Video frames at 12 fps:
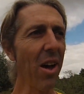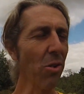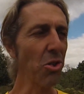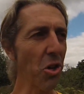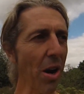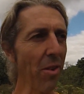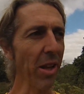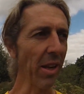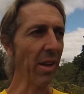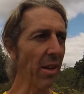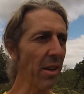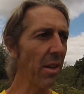I was
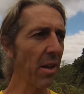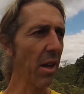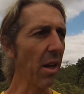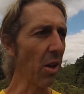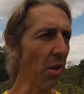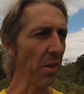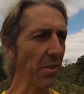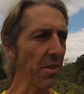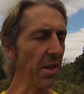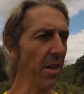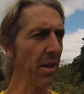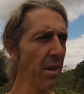traveling a lot this
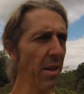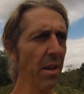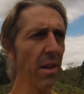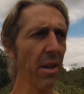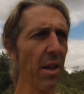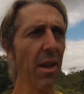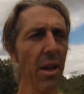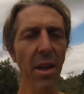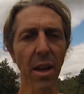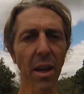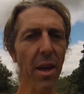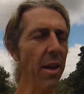year,
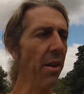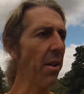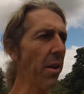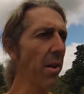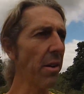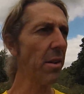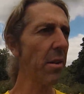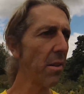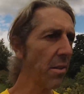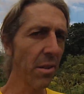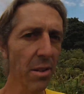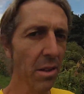and uh,
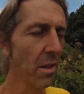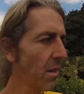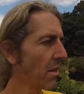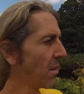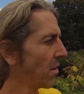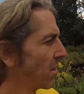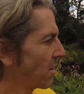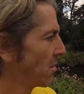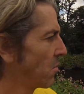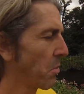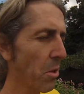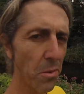
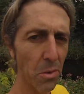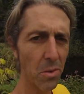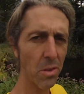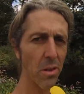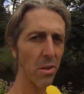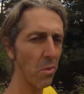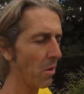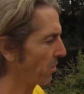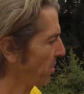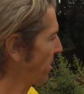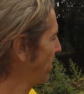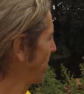beautiful little river
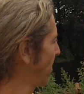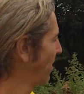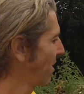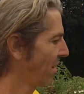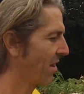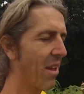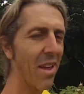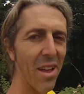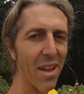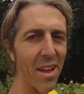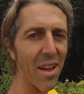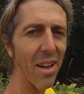here.
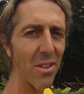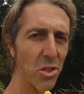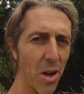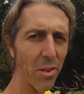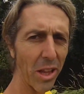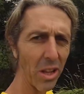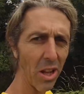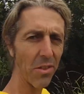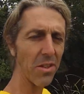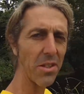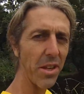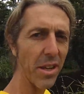I was traveling a lot
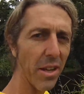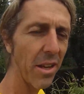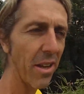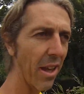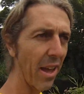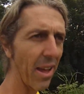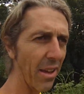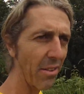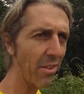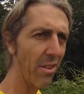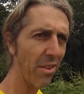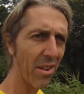this year
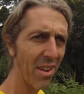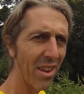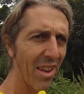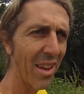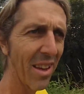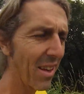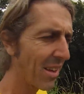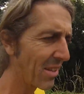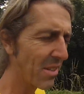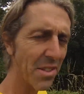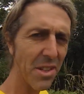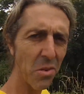and
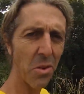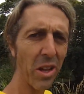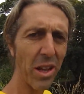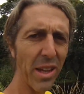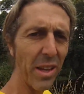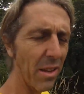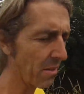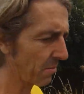didn't really